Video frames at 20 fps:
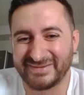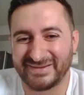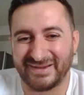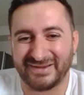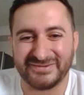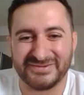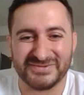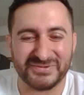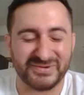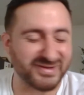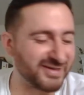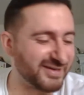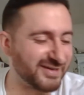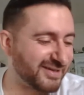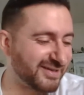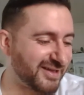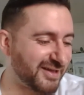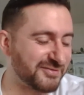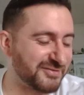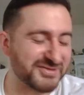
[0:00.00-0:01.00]
we're
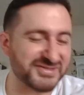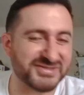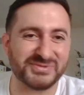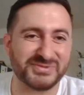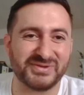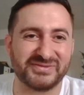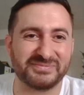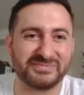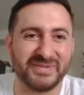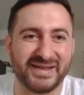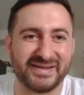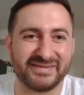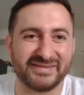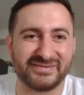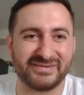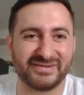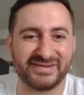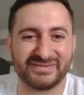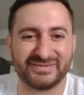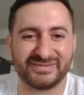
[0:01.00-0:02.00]
gonna counter sue as bad as
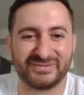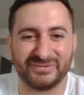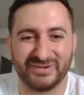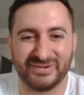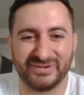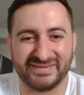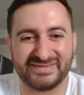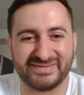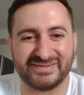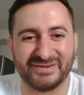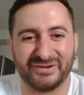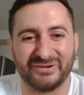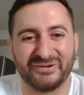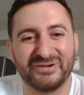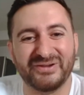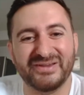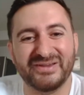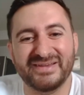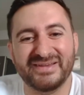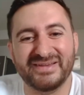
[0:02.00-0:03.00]
you're gonna sue us. So
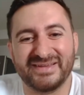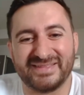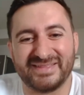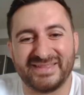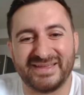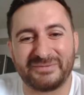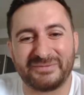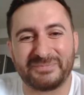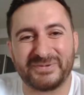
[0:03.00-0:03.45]
they're